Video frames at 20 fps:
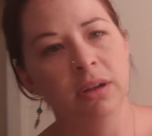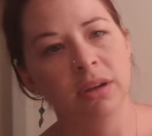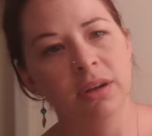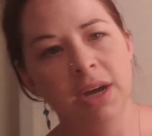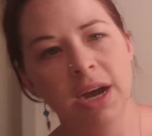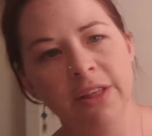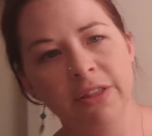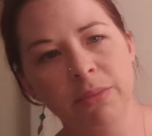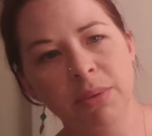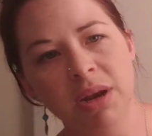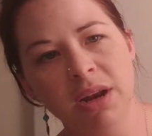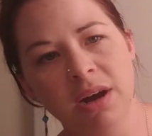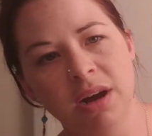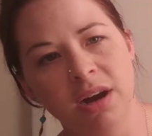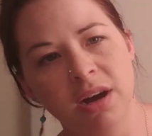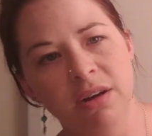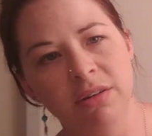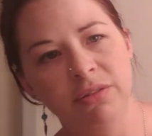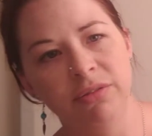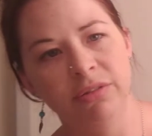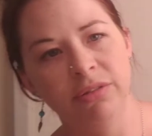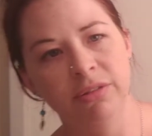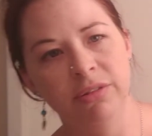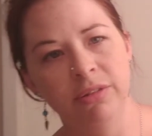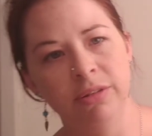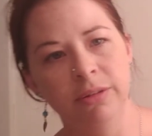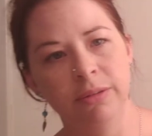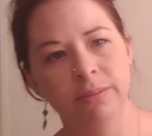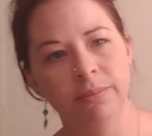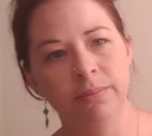cut them in half,
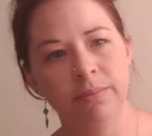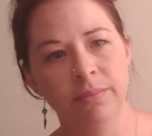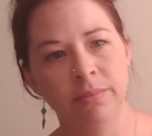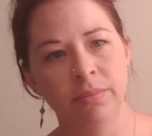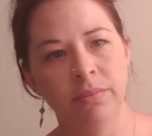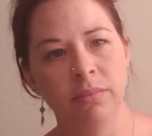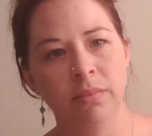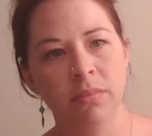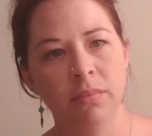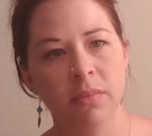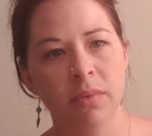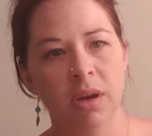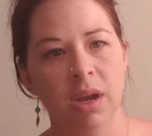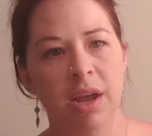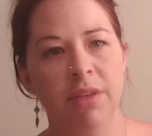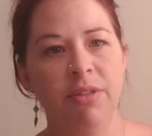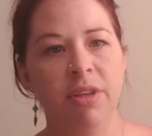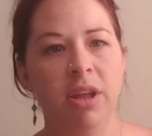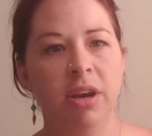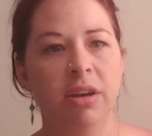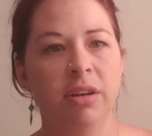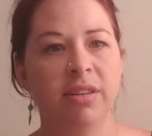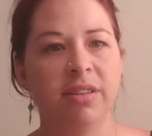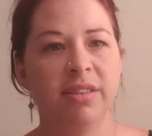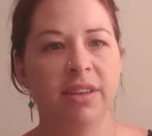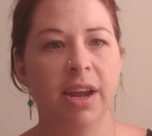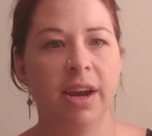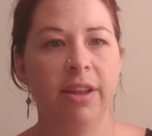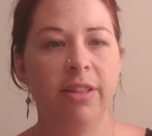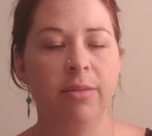and then
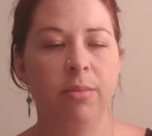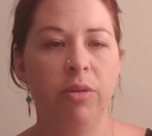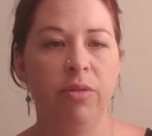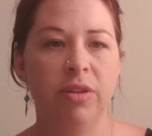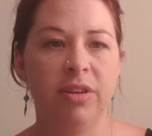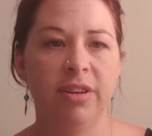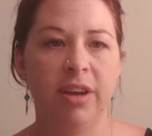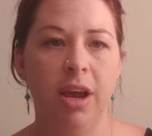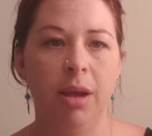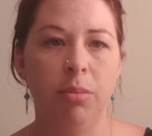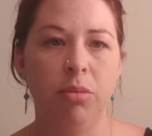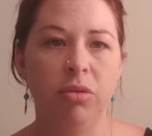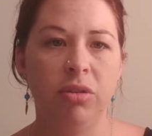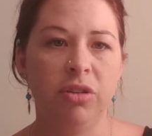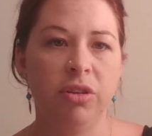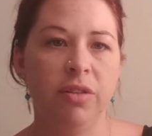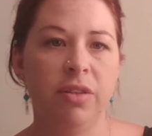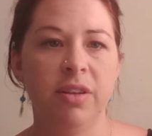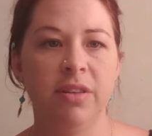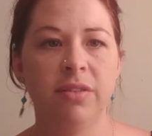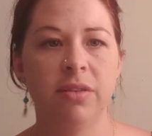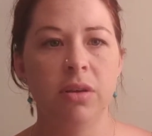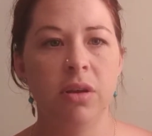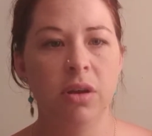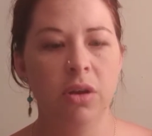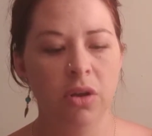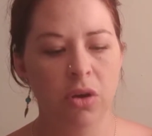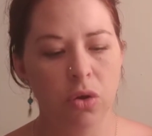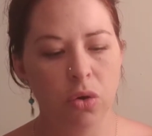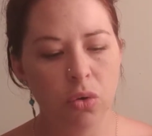scatter them on the table. So there's
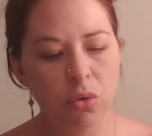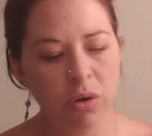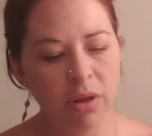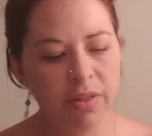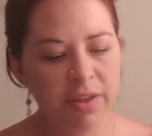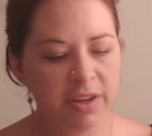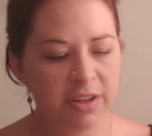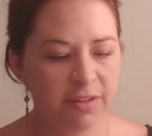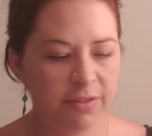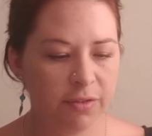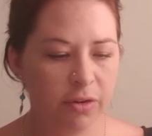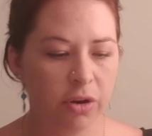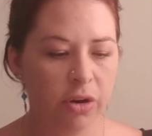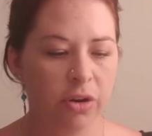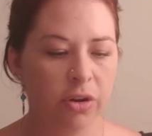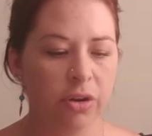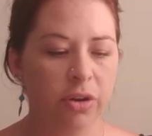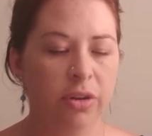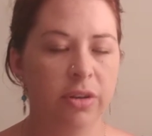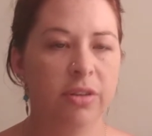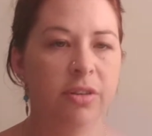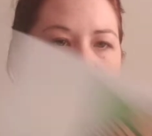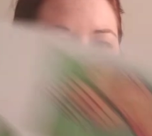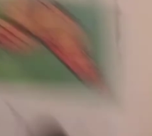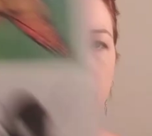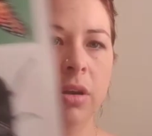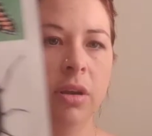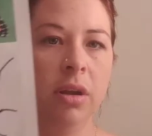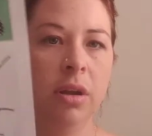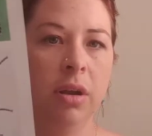all of these photos
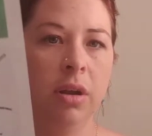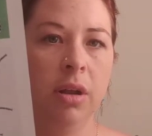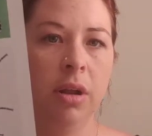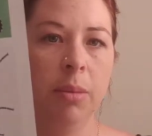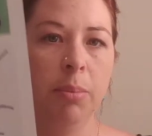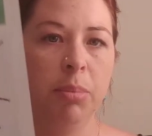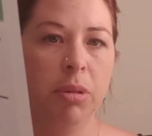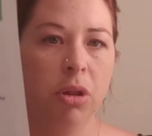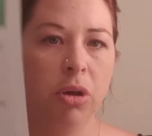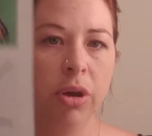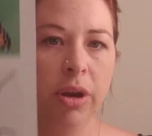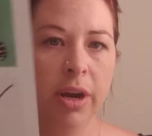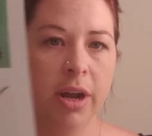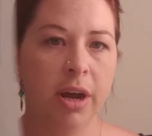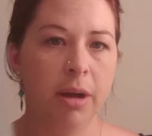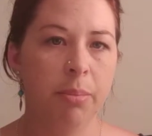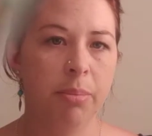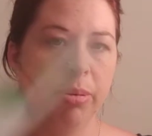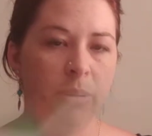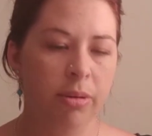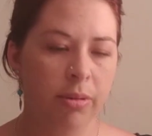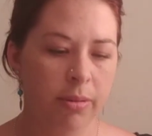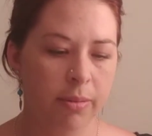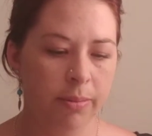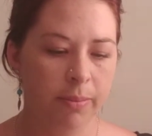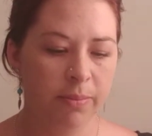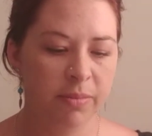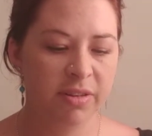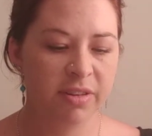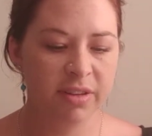blown up,
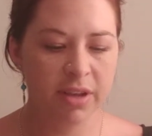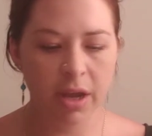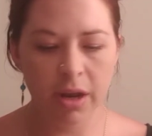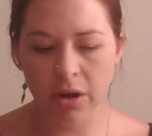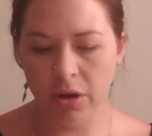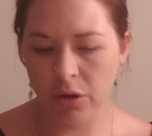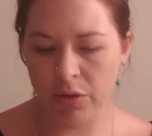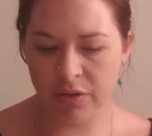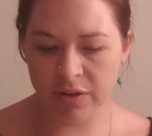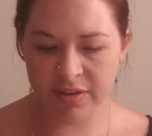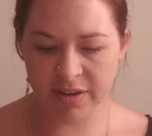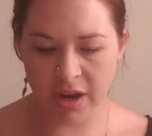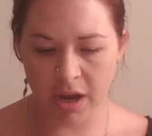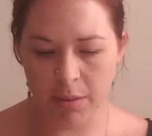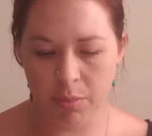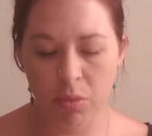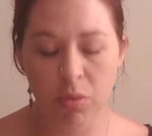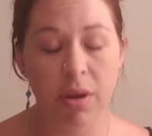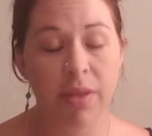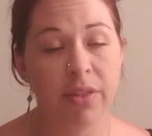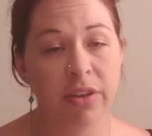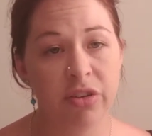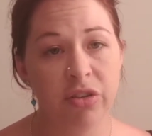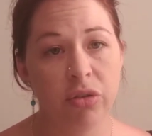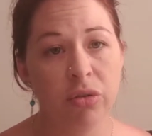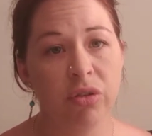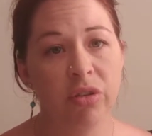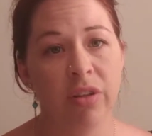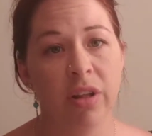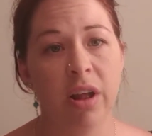scattered on the table, and the
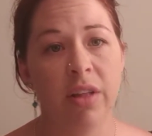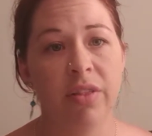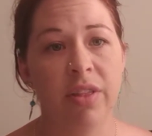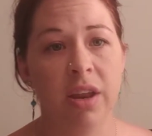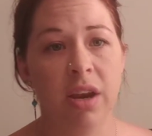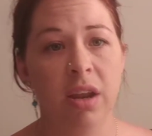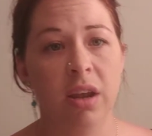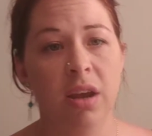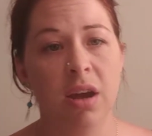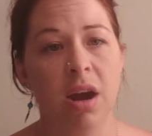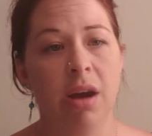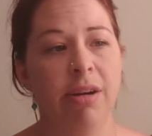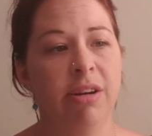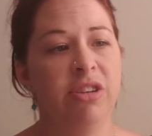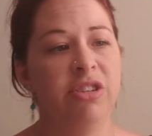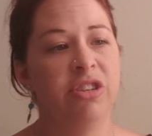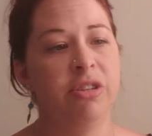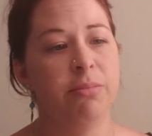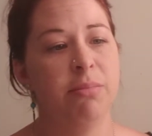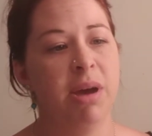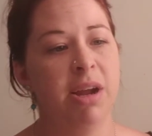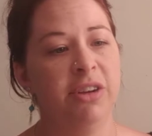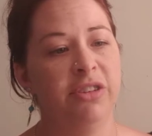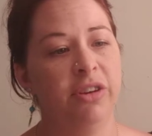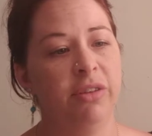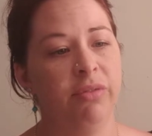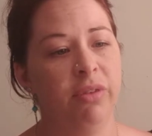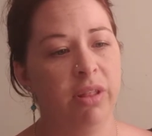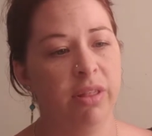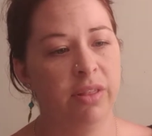children are then encouraged to match
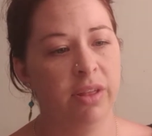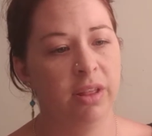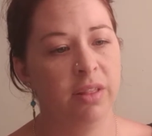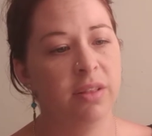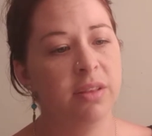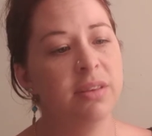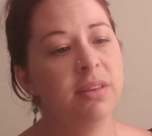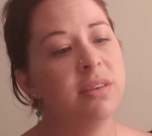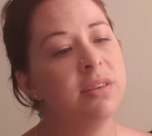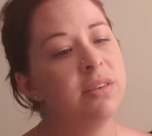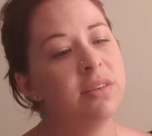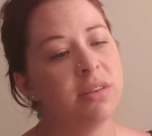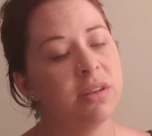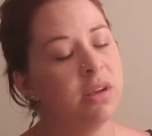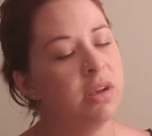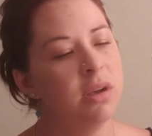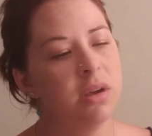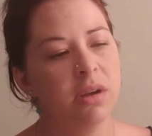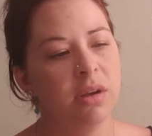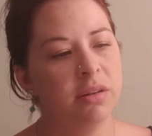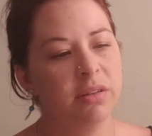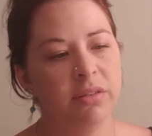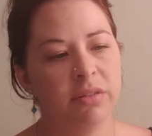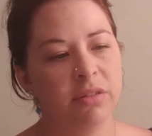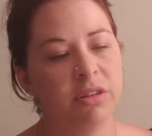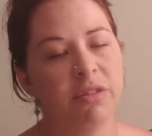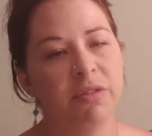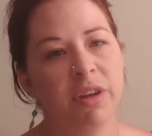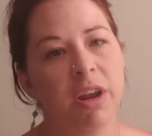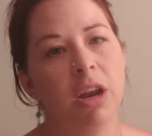everything. This is
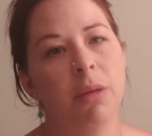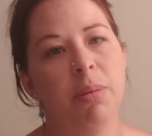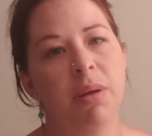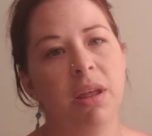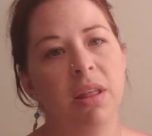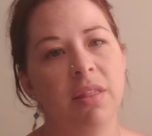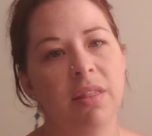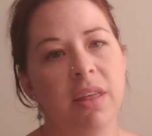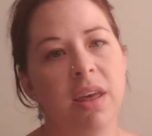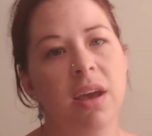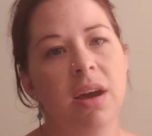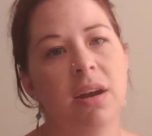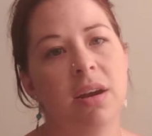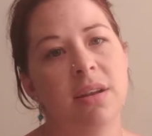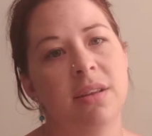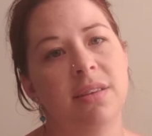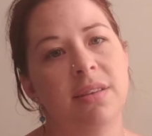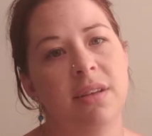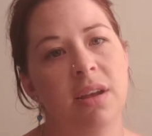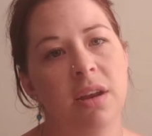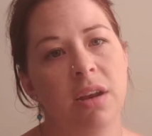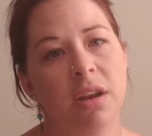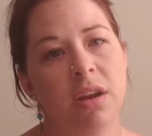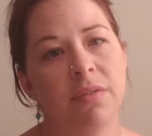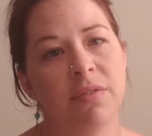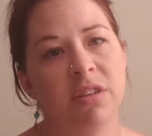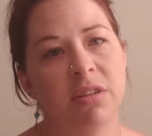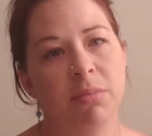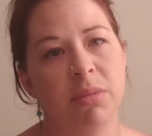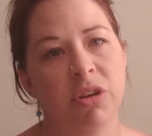developing their understanding
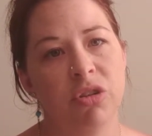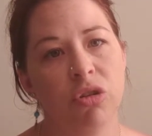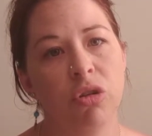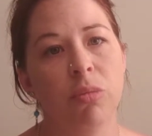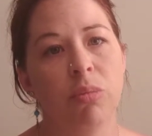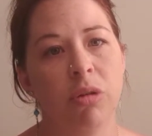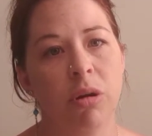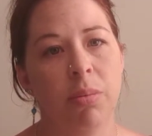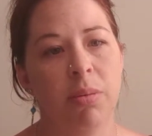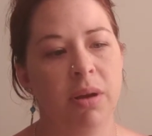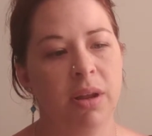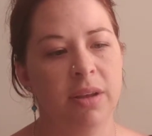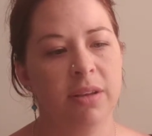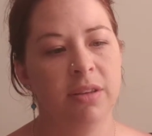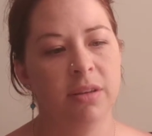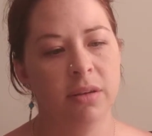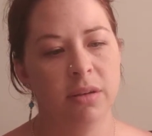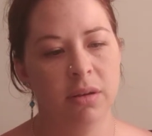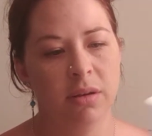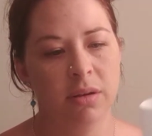of symmetrical properties.